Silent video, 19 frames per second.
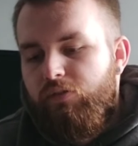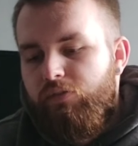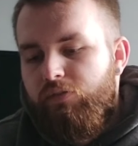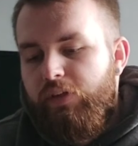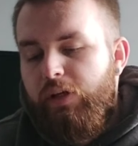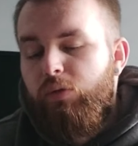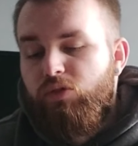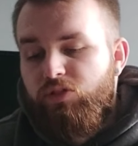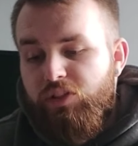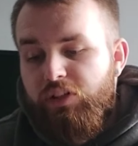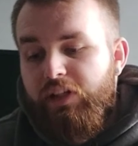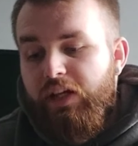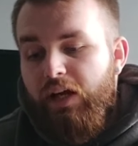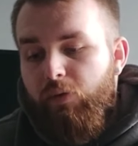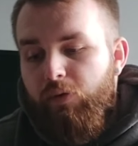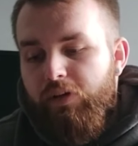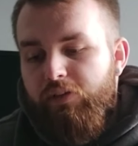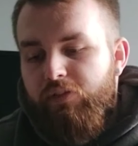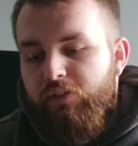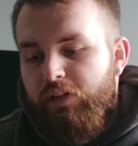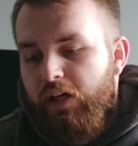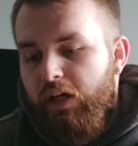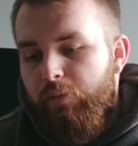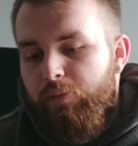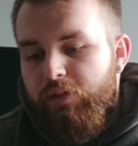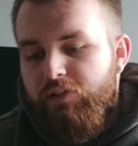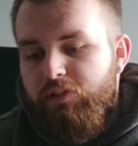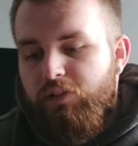It will stick out if it
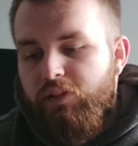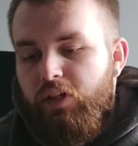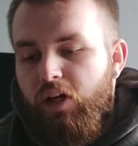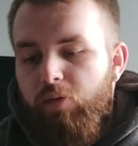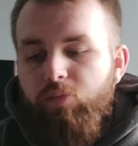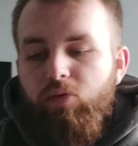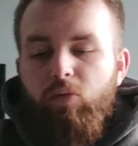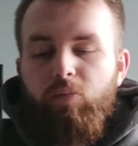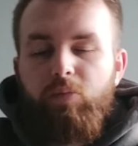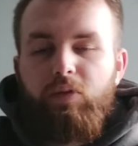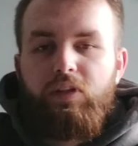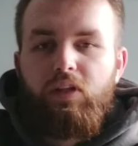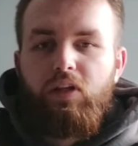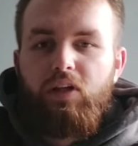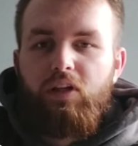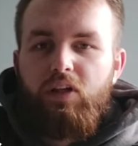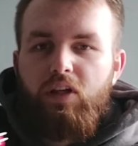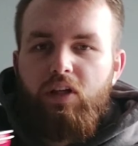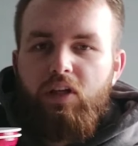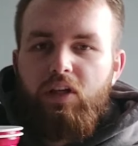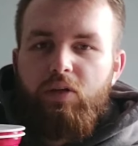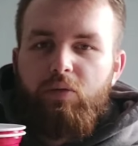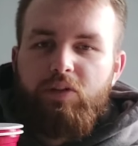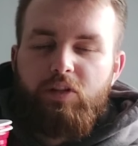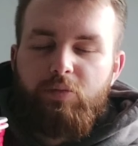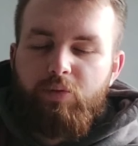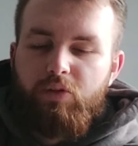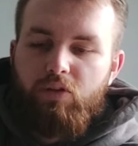isn't cut properly. Like
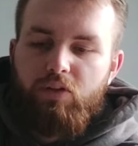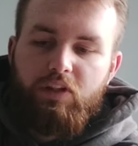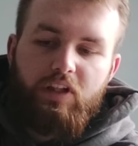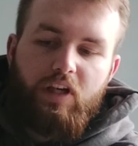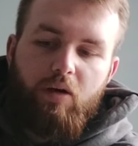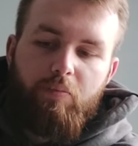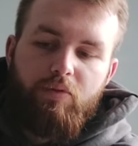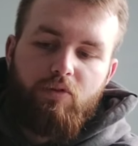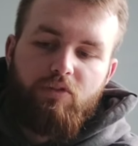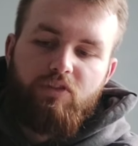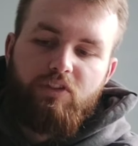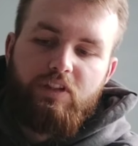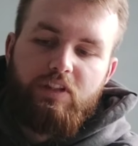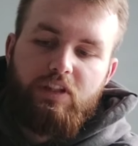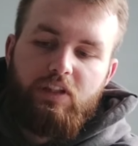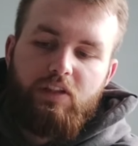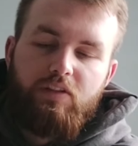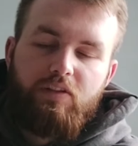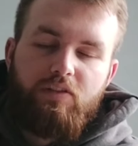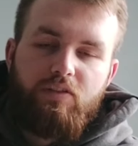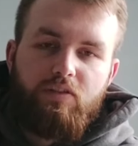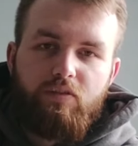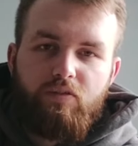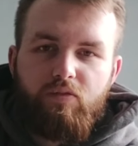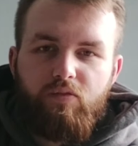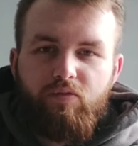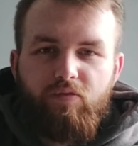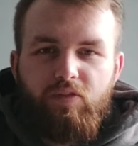when you put it on the cup, you'll see that
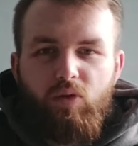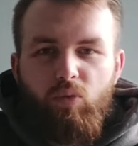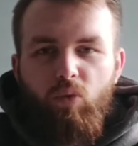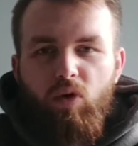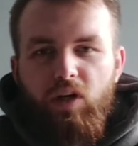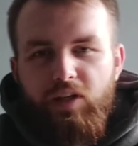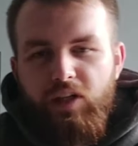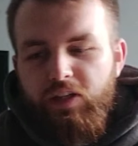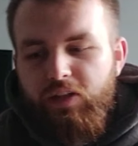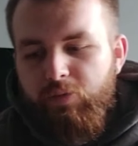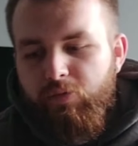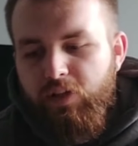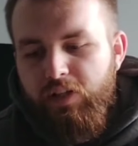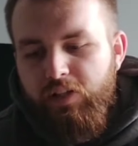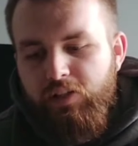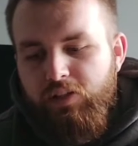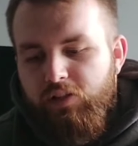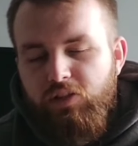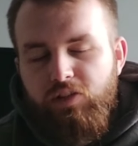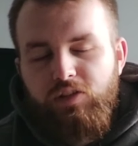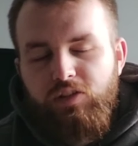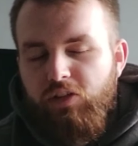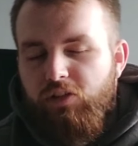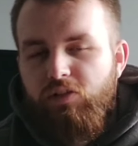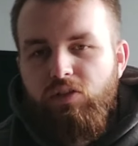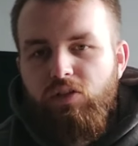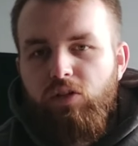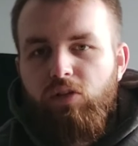the white and the red, it just
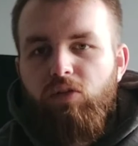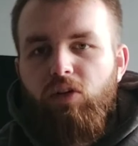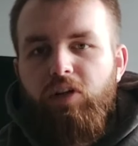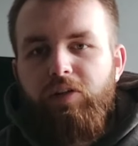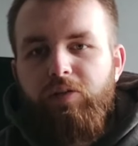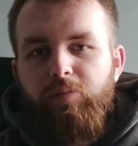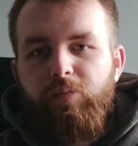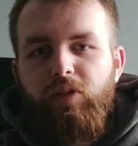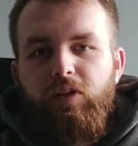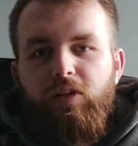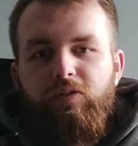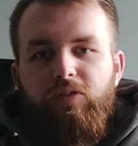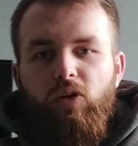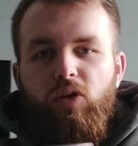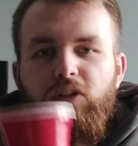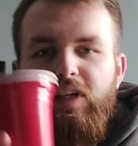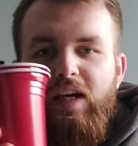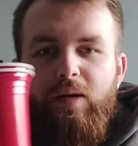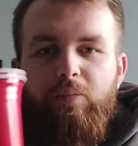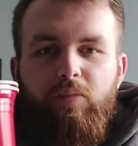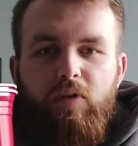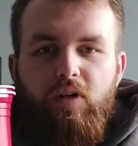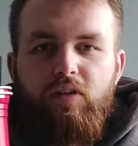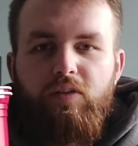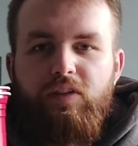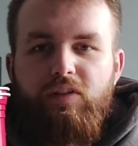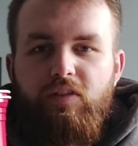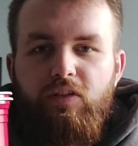doesn't look right. But on camera
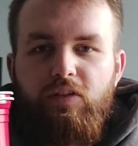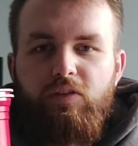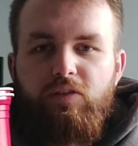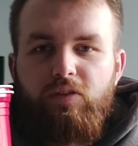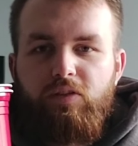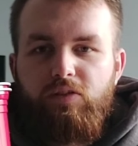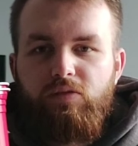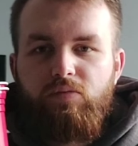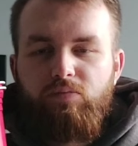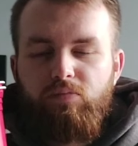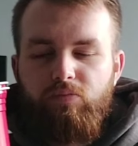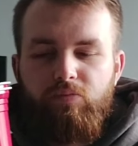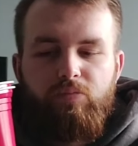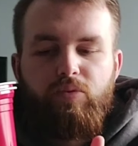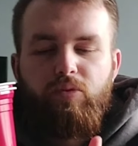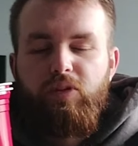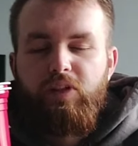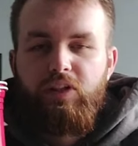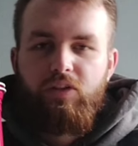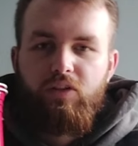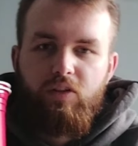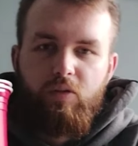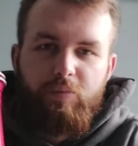this looks pretty good.